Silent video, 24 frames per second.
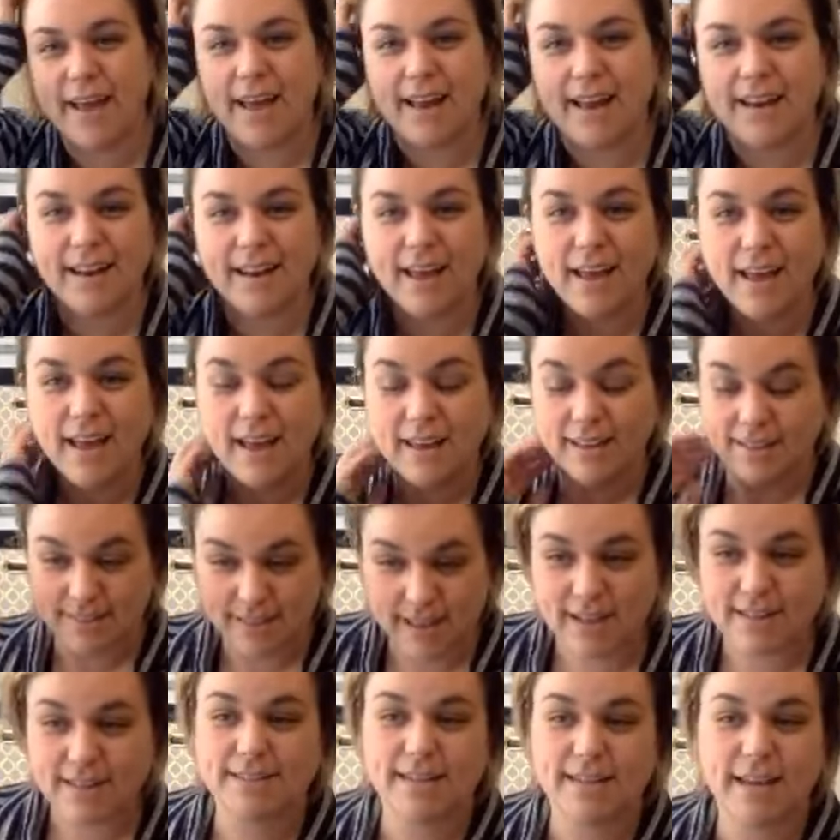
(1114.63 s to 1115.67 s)
And
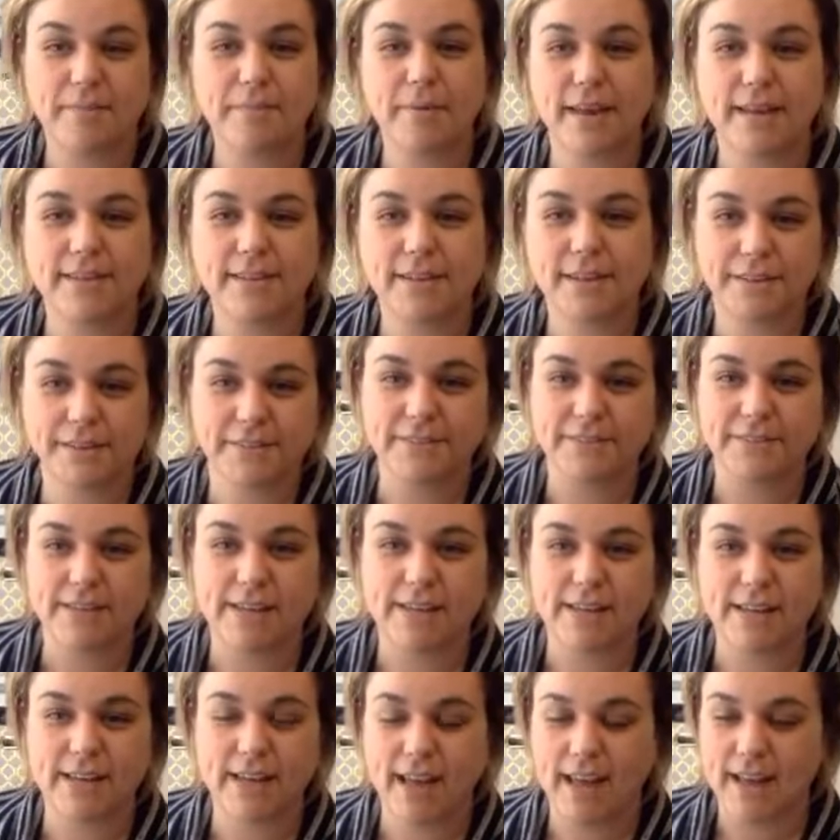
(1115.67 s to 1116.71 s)
yes, I paid their
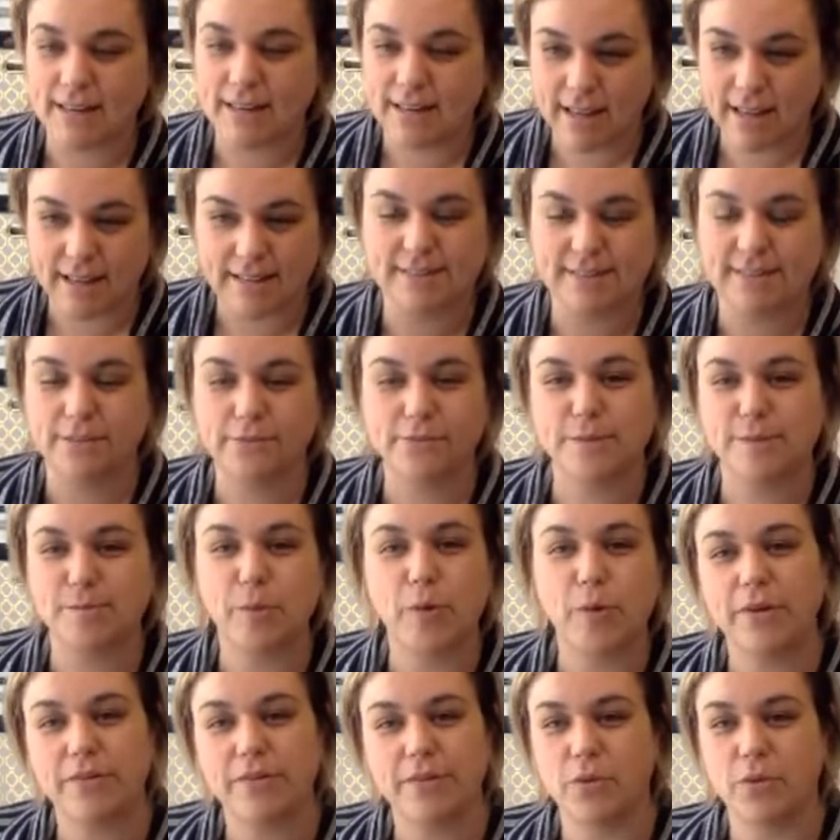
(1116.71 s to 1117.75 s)
fee, and yes, it was
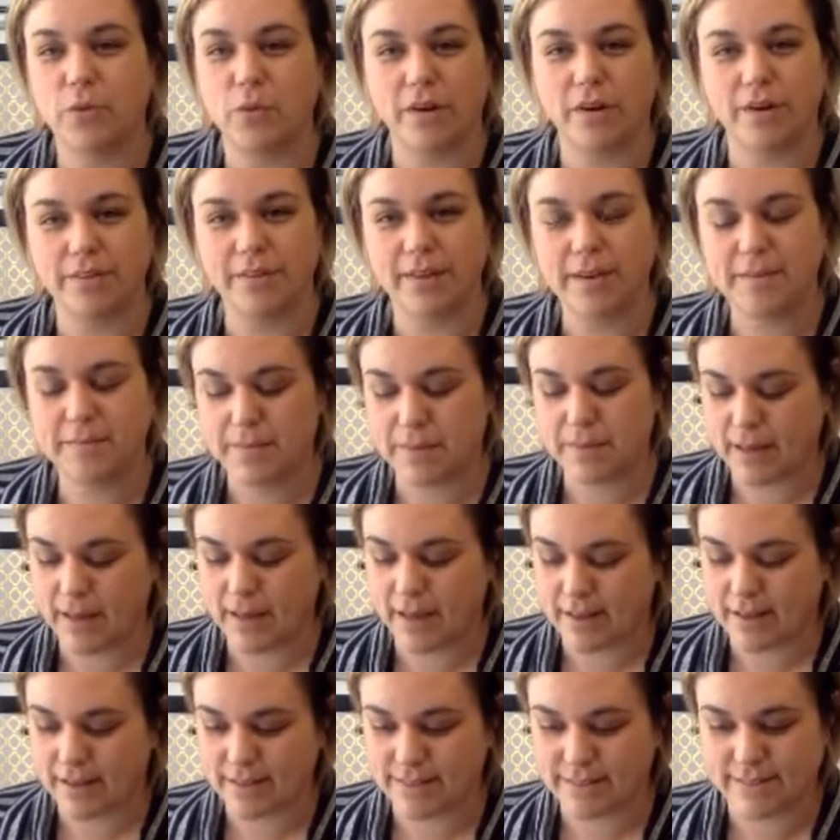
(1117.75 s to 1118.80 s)
more than worth it
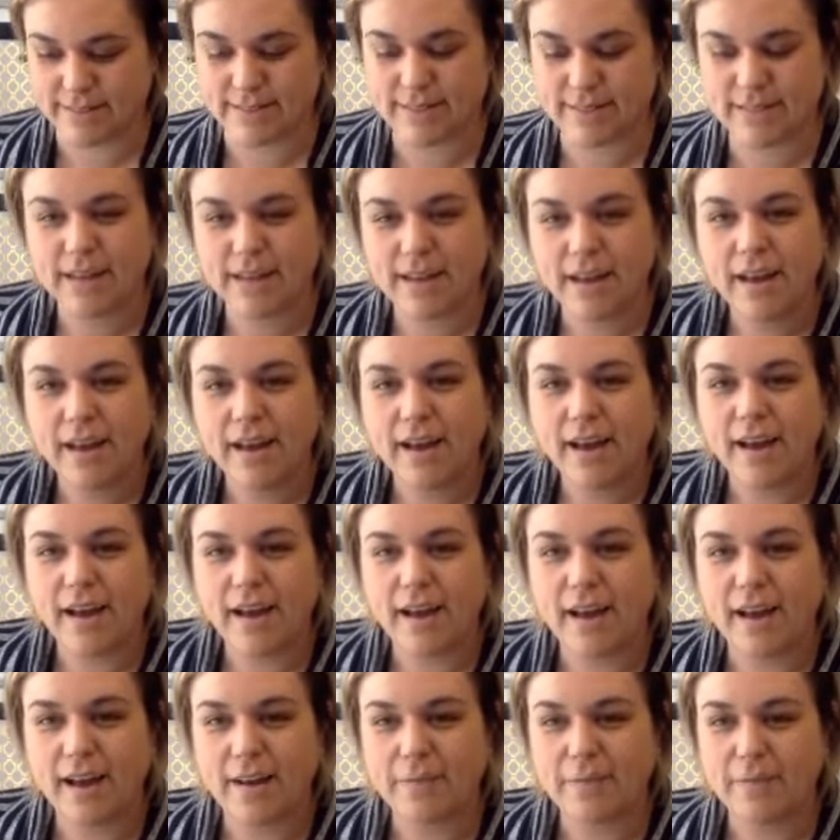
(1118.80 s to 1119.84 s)
because
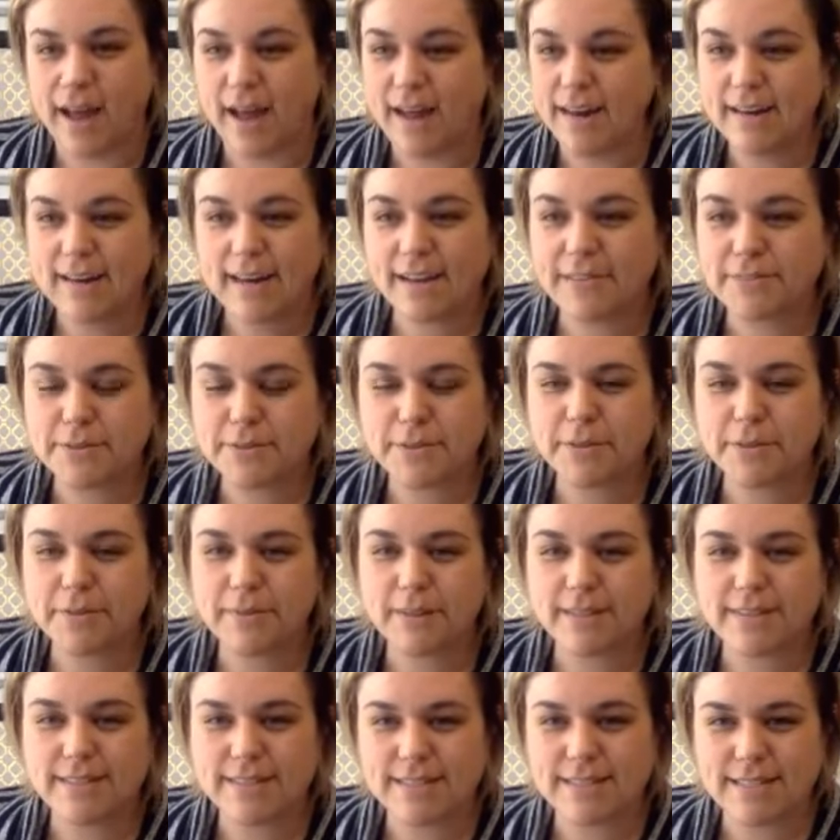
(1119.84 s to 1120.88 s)
um, I didn't have to worry
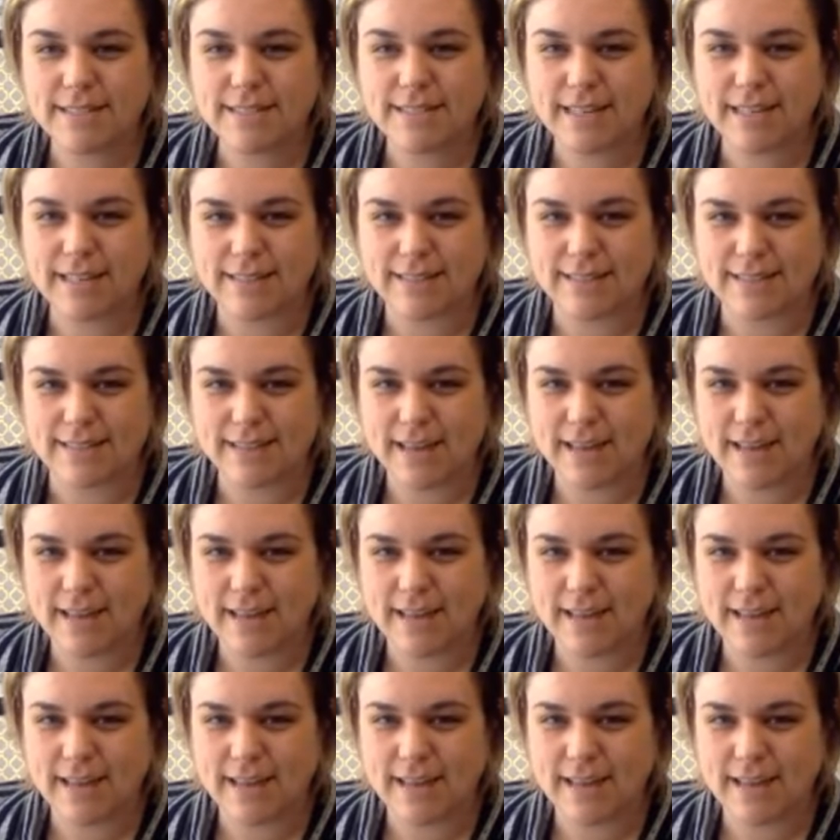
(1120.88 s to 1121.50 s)
about the details.